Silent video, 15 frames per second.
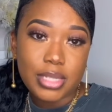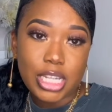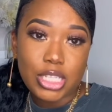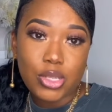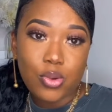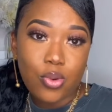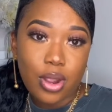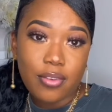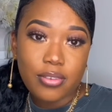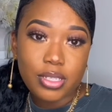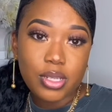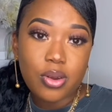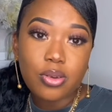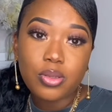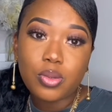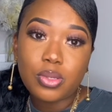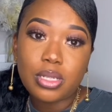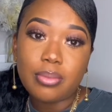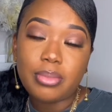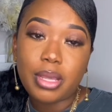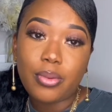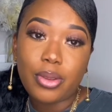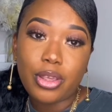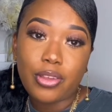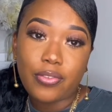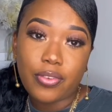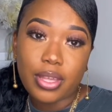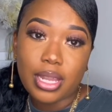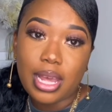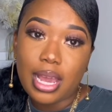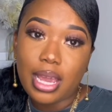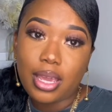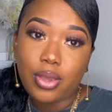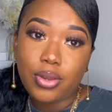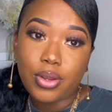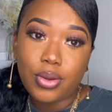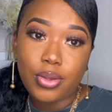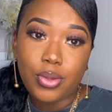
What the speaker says: to whoever is going through something where you feel like, you know,